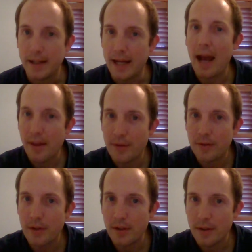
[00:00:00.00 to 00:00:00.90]

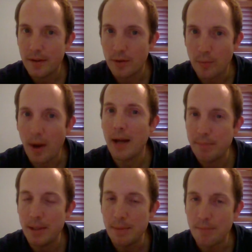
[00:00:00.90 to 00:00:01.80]
gathered the
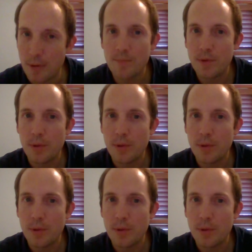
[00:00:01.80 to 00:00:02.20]
right people